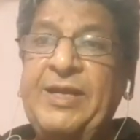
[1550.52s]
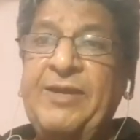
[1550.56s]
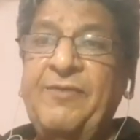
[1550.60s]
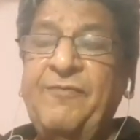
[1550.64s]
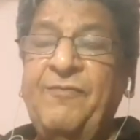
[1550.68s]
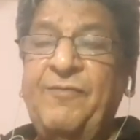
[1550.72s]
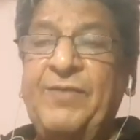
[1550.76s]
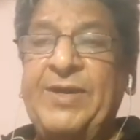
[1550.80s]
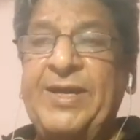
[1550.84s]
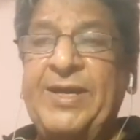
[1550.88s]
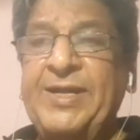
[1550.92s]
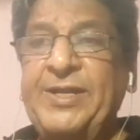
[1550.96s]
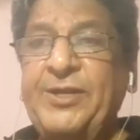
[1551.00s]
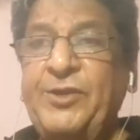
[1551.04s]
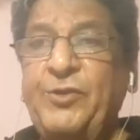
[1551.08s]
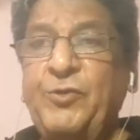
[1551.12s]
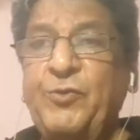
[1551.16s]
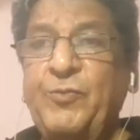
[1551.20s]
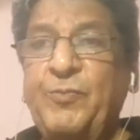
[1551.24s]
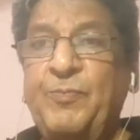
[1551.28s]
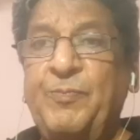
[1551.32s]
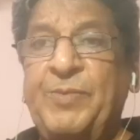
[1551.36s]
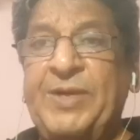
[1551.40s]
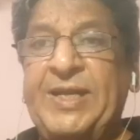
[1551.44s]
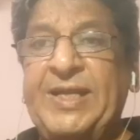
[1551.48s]
When
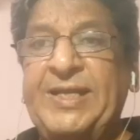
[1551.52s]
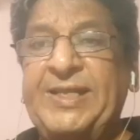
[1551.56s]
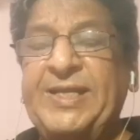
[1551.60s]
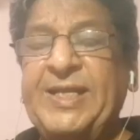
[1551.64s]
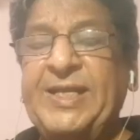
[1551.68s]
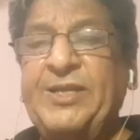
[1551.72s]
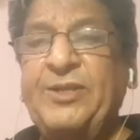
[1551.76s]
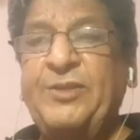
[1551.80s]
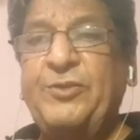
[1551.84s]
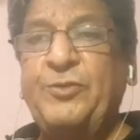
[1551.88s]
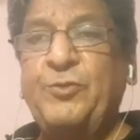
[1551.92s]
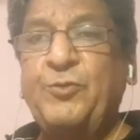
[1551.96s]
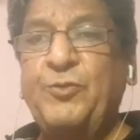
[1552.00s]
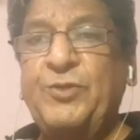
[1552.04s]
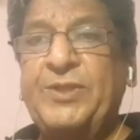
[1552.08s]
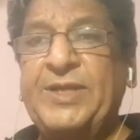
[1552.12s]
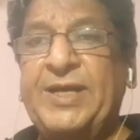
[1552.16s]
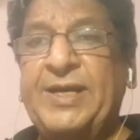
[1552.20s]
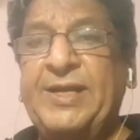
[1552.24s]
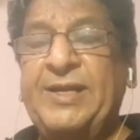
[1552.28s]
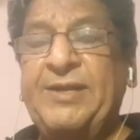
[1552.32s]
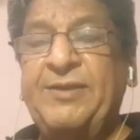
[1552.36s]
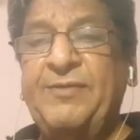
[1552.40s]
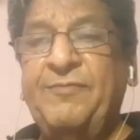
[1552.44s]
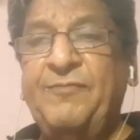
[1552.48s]
you breathe in through
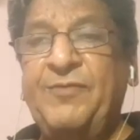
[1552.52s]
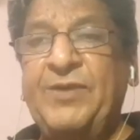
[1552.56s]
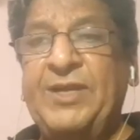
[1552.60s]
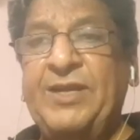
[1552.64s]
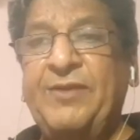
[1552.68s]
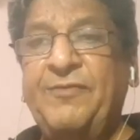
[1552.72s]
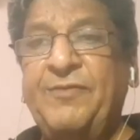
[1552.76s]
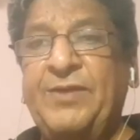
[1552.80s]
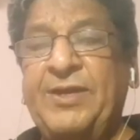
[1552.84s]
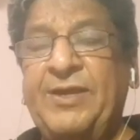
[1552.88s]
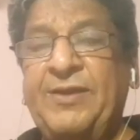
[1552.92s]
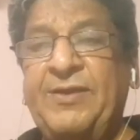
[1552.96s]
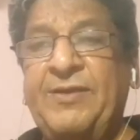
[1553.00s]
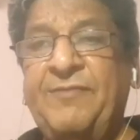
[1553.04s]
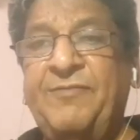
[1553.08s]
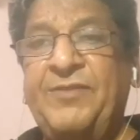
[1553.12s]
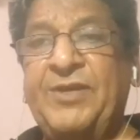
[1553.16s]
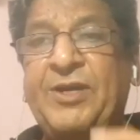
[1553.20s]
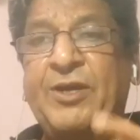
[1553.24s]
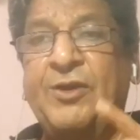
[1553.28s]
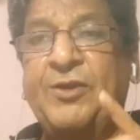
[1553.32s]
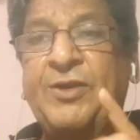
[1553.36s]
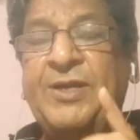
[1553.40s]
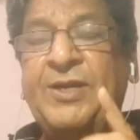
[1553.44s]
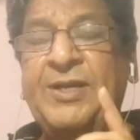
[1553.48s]
if
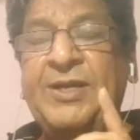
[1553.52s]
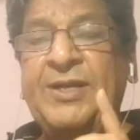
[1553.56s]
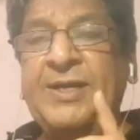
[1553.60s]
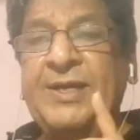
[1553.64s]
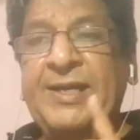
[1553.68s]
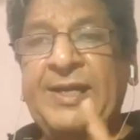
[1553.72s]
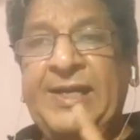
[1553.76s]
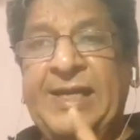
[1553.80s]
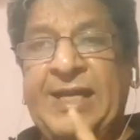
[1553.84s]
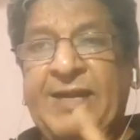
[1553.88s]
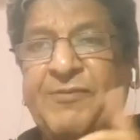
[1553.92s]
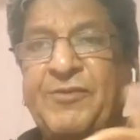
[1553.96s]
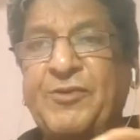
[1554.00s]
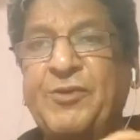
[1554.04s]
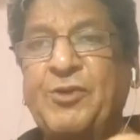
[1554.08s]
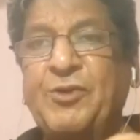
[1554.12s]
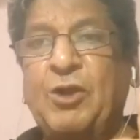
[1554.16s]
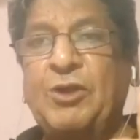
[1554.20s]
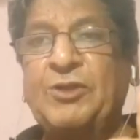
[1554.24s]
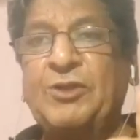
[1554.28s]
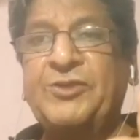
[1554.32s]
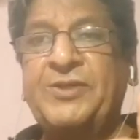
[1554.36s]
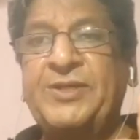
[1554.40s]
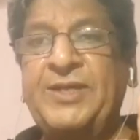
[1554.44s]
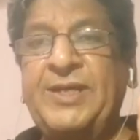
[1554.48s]
your left
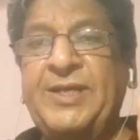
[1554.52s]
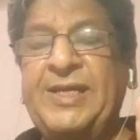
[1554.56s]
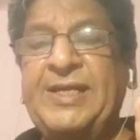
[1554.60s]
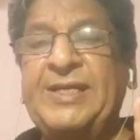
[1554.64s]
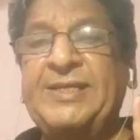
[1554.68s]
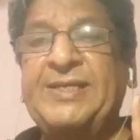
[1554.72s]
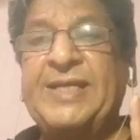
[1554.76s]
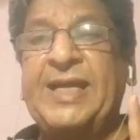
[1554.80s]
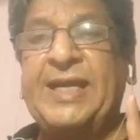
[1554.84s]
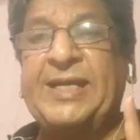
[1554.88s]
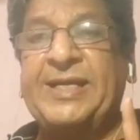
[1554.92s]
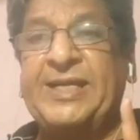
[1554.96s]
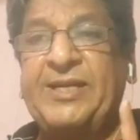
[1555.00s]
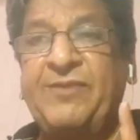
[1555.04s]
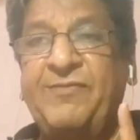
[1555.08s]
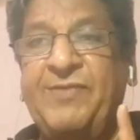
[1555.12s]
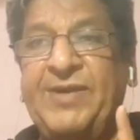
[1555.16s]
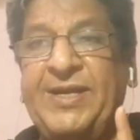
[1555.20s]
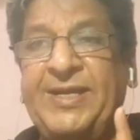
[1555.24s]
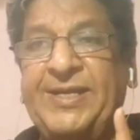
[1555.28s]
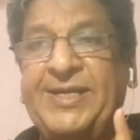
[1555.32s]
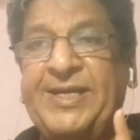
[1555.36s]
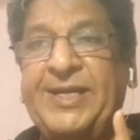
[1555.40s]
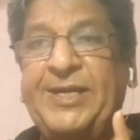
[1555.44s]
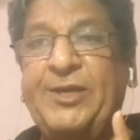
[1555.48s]
nostril is
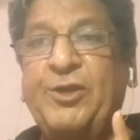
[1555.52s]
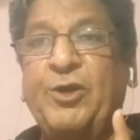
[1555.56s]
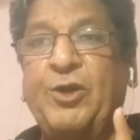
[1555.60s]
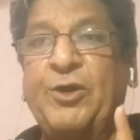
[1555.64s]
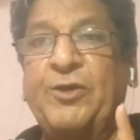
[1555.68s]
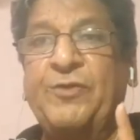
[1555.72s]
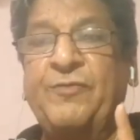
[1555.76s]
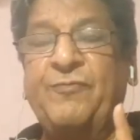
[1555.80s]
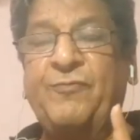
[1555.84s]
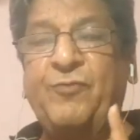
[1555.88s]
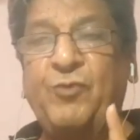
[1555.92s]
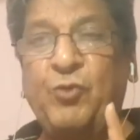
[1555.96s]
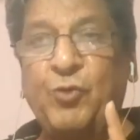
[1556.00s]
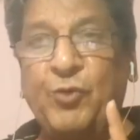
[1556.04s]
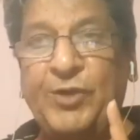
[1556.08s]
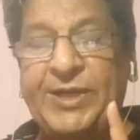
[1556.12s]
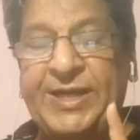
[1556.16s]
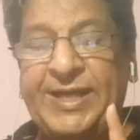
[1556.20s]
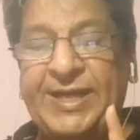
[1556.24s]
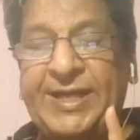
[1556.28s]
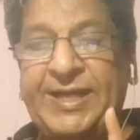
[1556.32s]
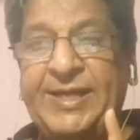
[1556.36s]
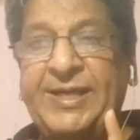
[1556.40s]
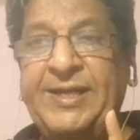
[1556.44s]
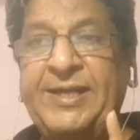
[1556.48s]
activated or
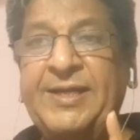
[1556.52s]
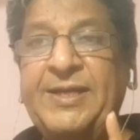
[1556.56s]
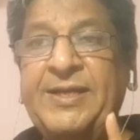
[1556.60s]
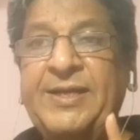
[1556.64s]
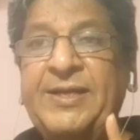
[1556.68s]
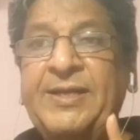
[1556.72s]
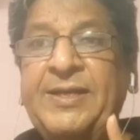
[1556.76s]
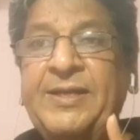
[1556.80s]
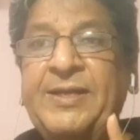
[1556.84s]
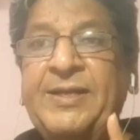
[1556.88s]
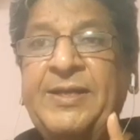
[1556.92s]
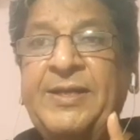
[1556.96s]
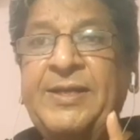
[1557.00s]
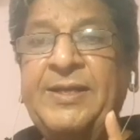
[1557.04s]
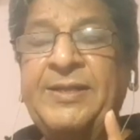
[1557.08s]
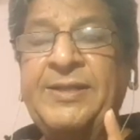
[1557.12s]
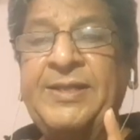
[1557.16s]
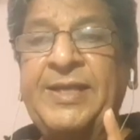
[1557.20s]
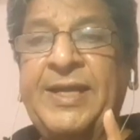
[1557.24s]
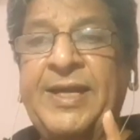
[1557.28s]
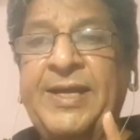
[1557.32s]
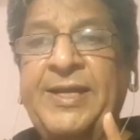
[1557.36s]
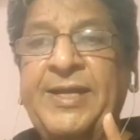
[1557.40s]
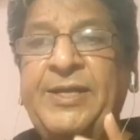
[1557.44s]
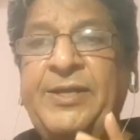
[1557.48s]
flowing,
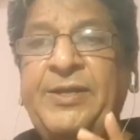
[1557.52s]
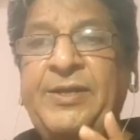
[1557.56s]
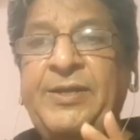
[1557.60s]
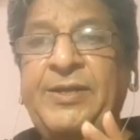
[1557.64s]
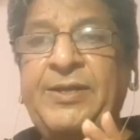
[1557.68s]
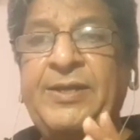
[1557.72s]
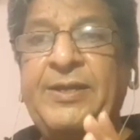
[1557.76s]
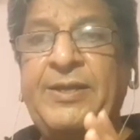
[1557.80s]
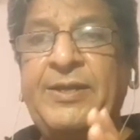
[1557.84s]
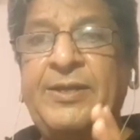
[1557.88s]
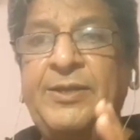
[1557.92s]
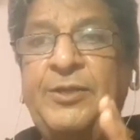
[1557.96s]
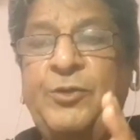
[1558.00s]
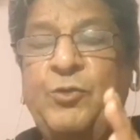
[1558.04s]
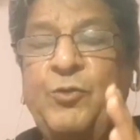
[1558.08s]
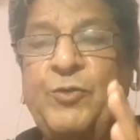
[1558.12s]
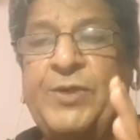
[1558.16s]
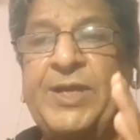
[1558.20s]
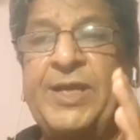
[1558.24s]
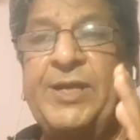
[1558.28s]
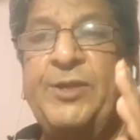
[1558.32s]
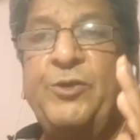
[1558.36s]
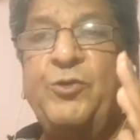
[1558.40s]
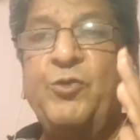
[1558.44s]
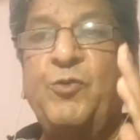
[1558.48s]
then you
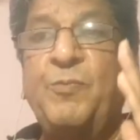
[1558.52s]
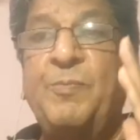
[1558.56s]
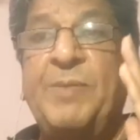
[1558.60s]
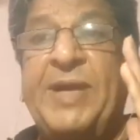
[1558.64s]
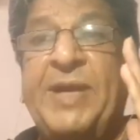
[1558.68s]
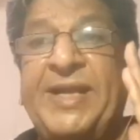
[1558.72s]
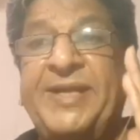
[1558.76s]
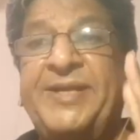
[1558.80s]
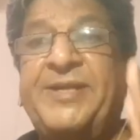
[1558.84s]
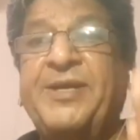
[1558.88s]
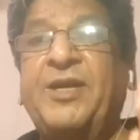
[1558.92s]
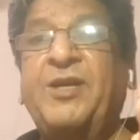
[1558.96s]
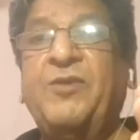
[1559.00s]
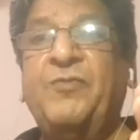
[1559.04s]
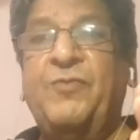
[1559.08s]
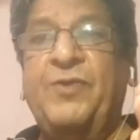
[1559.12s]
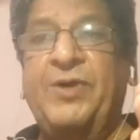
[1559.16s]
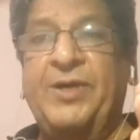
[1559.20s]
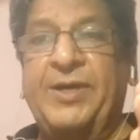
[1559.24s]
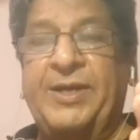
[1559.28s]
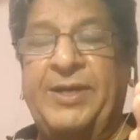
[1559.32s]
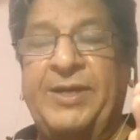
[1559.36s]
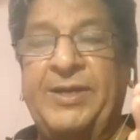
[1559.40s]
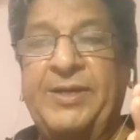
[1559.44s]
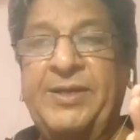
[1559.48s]
can do mental
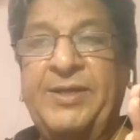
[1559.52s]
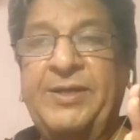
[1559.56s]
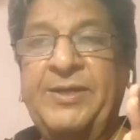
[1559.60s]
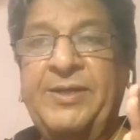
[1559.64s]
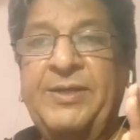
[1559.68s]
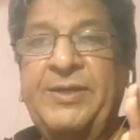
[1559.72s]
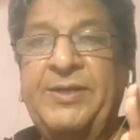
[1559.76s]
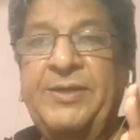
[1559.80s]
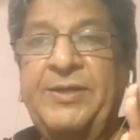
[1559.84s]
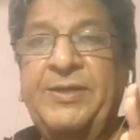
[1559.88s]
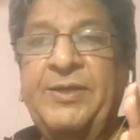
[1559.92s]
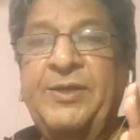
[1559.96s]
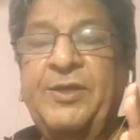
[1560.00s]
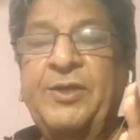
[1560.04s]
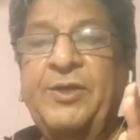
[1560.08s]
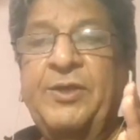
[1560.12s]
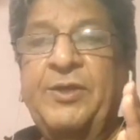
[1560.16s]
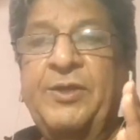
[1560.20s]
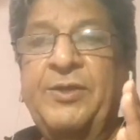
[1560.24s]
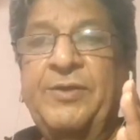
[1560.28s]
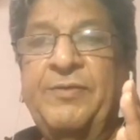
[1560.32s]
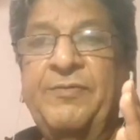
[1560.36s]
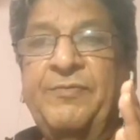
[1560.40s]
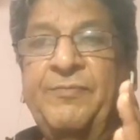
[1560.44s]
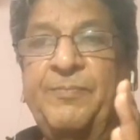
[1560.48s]
work,
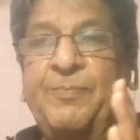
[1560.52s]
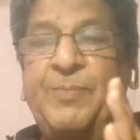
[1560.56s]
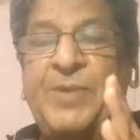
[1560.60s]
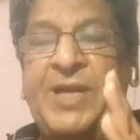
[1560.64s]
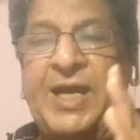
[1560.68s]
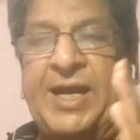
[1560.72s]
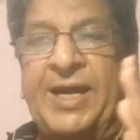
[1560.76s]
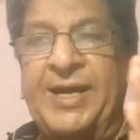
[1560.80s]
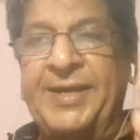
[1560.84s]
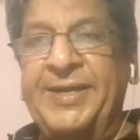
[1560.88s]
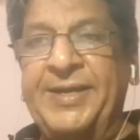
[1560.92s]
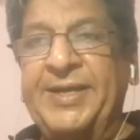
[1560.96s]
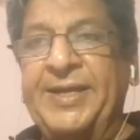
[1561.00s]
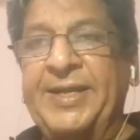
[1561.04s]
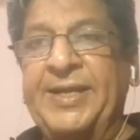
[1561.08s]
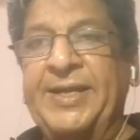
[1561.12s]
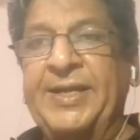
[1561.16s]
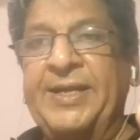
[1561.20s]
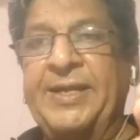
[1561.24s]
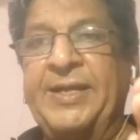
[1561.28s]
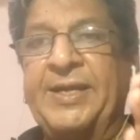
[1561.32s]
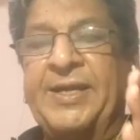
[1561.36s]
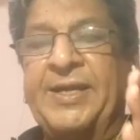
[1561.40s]
planning